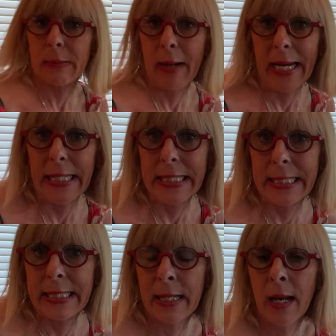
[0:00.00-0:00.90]

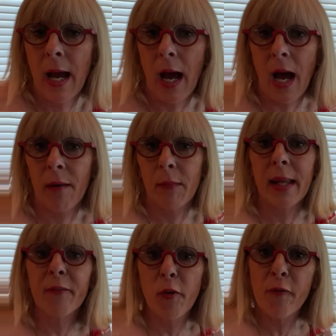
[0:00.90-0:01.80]
mites,
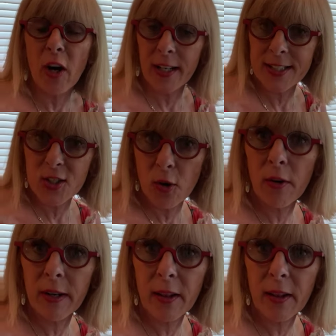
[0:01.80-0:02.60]
and if you've got a snorer in the